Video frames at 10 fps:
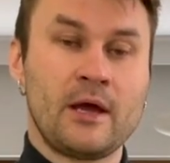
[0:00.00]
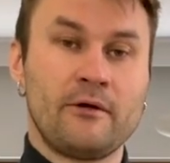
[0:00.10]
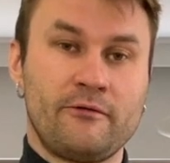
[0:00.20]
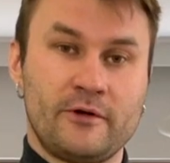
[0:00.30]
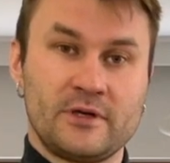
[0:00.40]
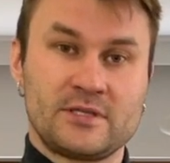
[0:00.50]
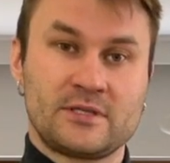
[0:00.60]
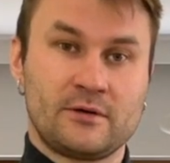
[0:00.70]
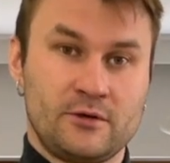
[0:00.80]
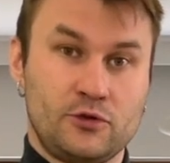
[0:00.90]
First,
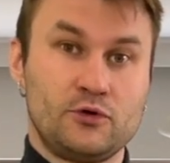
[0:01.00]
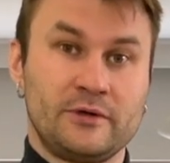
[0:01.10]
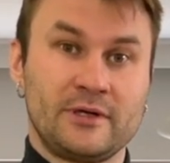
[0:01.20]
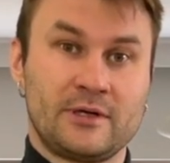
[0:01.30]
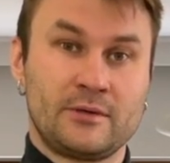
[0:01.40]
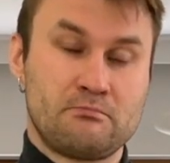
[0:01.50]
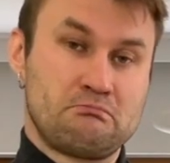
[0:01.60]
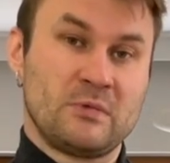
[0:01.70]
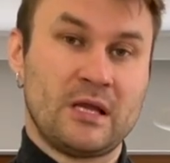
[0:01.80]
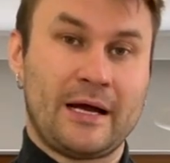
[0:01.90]
during
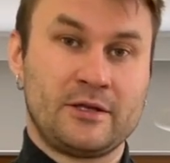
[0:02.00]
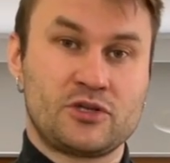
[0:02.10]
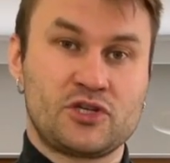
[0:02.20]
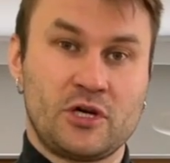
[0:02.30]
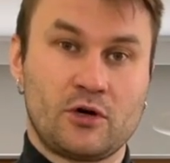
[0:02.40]
lion's share